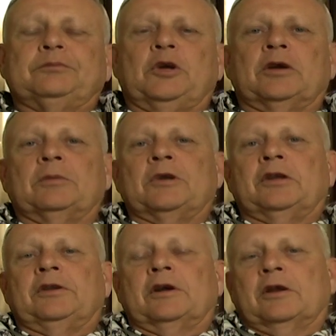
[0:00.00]

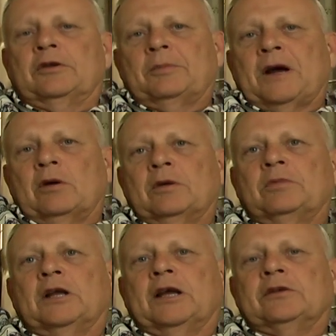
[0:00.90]
Pyramid, their other power
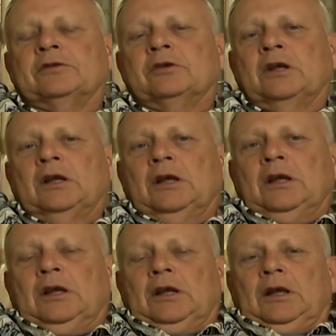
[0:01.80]
plants,
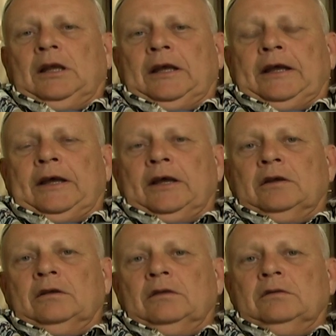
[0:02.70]

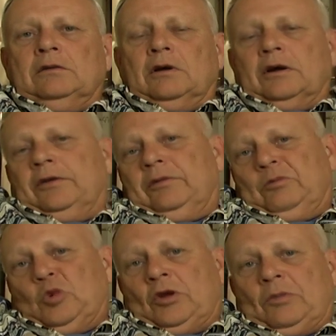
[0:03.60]
and are the,
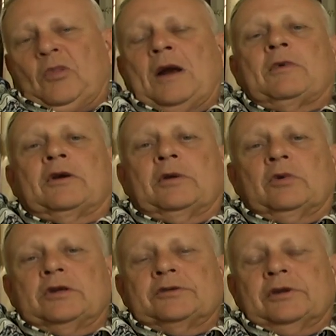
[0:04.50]
were the primary
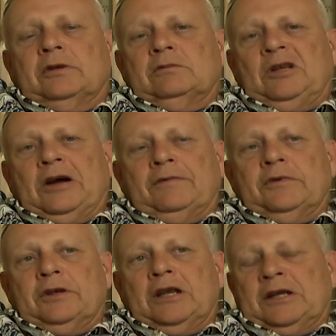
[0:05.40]
ones that
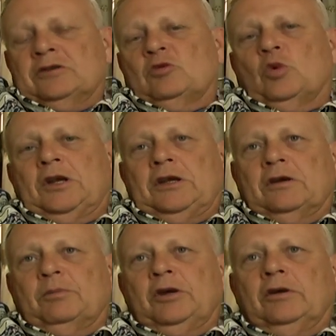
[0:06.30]
governed the next
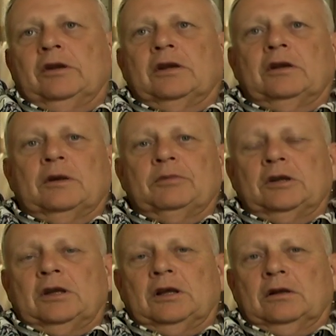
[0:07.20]
20-year period up
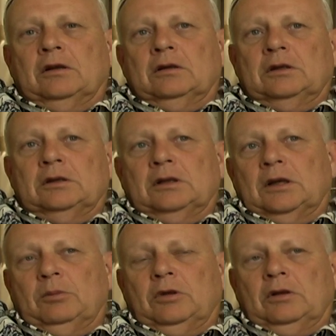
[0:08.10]
until,
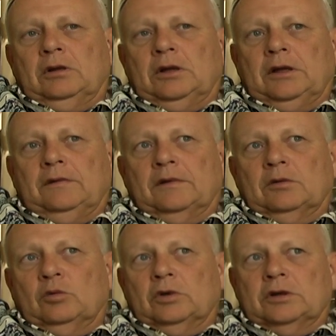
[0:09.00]
I believe it
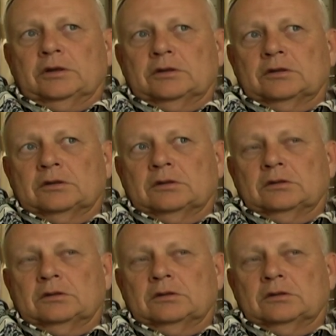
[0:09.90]
was